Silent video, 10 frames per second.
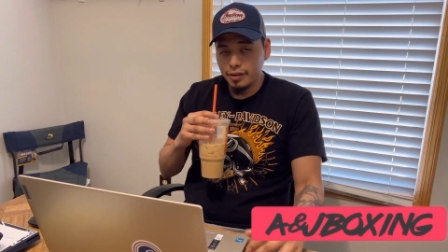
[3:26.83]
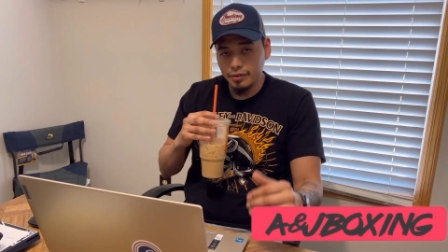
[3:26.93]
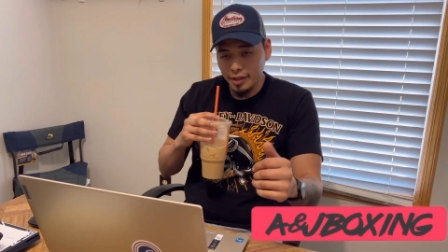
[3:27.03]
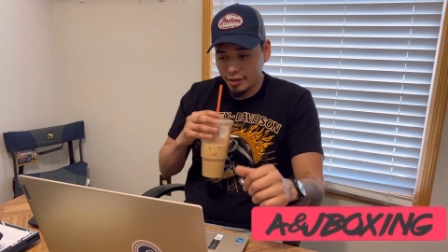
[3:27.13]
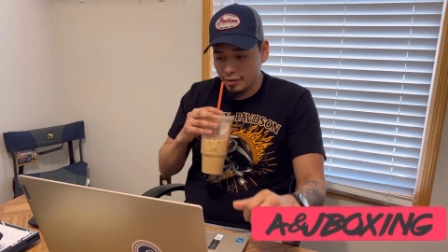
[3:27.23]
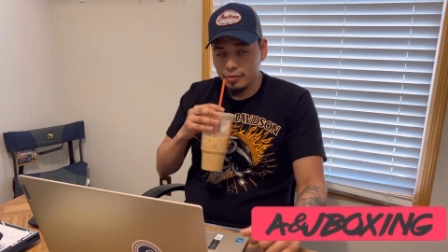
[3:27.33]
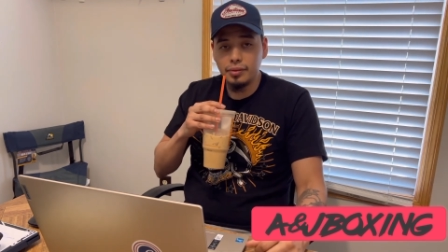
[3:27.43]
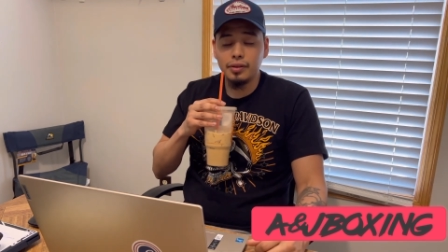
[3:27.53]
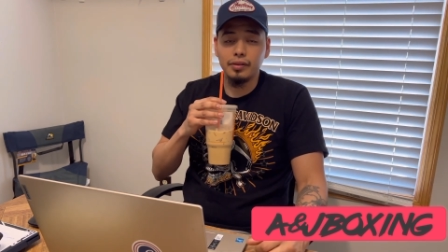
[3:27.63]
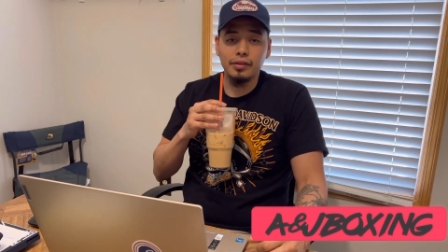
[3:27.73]
Thank you.
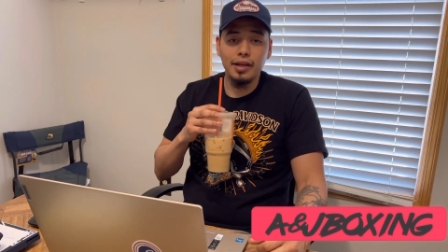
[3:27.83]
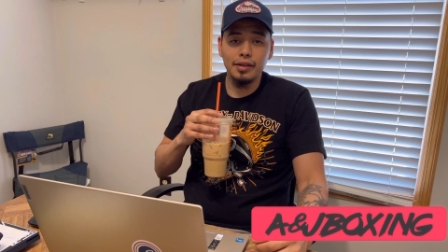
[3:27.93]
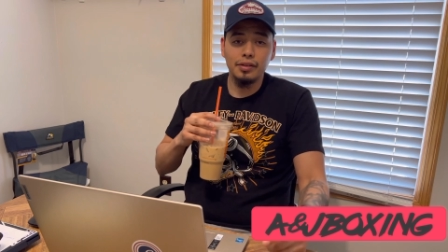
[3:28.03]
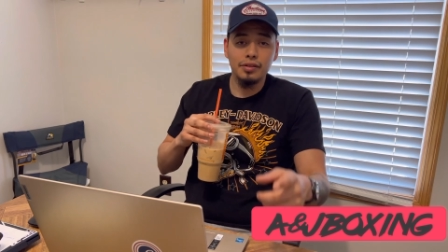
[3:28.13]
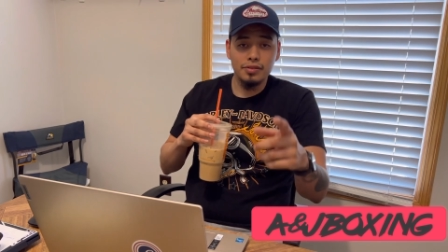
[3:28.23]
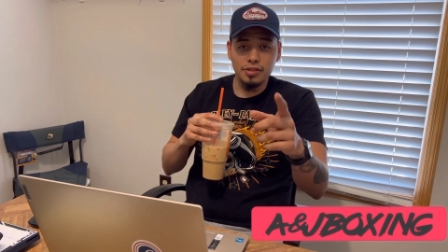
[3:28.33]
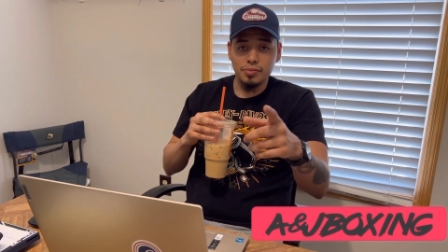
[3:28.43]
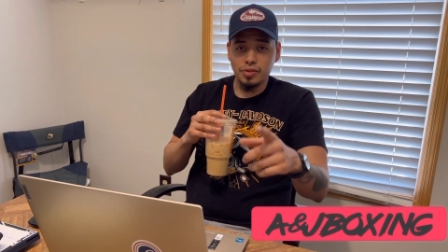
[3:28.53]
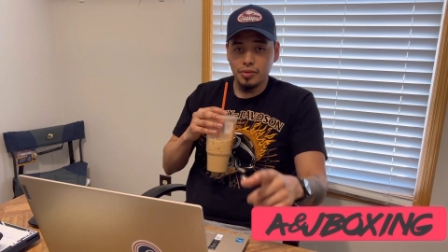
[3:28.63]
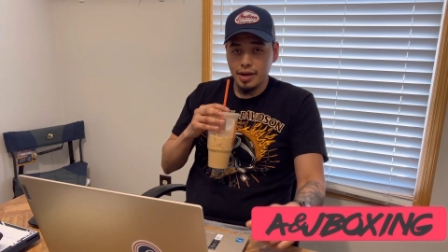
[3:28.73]
Like,
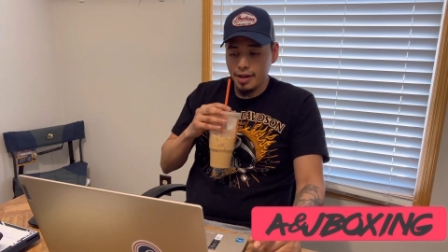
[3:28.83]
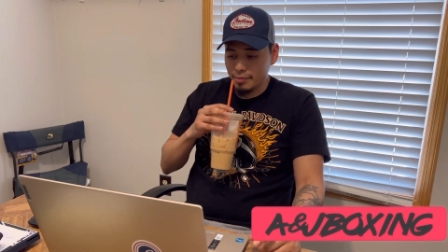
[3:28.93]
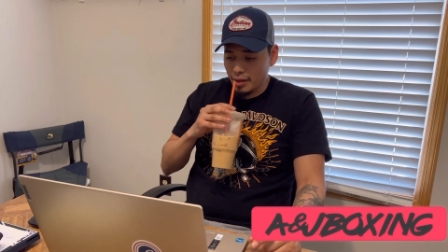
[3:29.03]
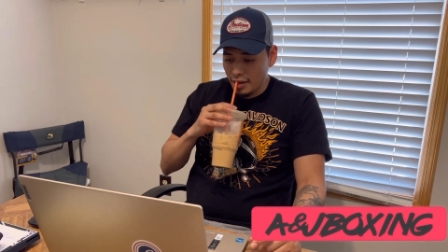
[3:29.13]
subscribe,